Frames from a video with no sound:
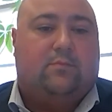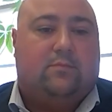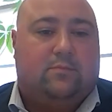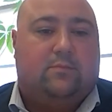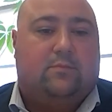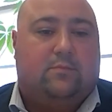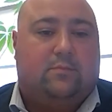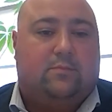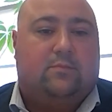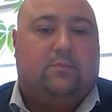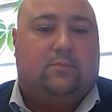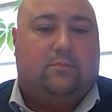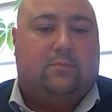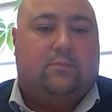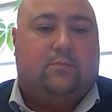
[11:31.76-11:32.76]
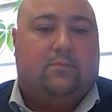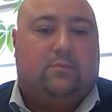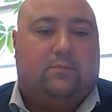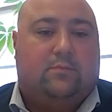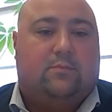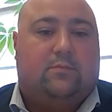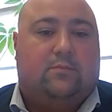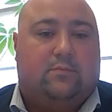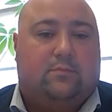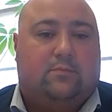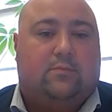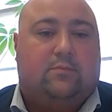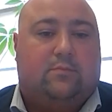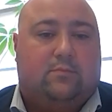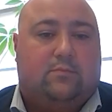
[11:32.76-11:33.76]

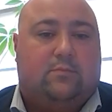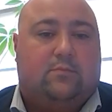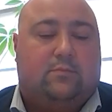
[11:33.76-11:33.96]
(silent)